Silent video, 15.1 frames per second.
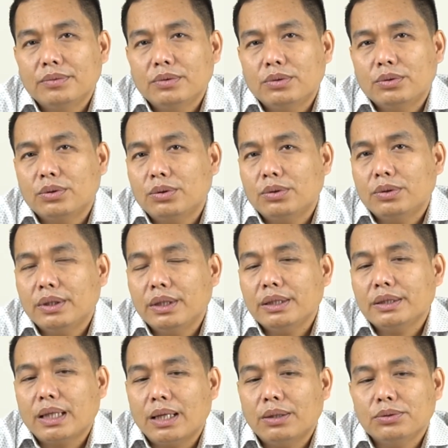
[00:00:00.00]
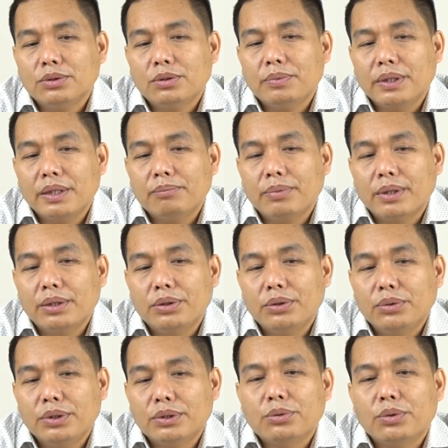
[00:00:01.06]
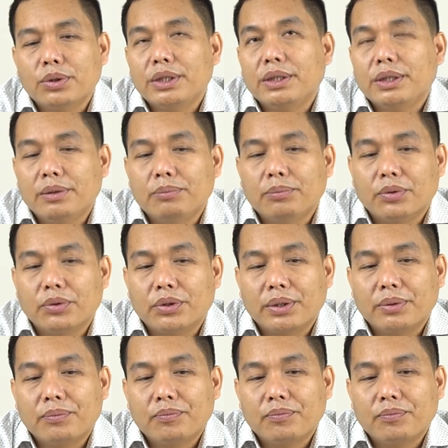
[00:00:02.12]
So, this house of King Pandu is why important.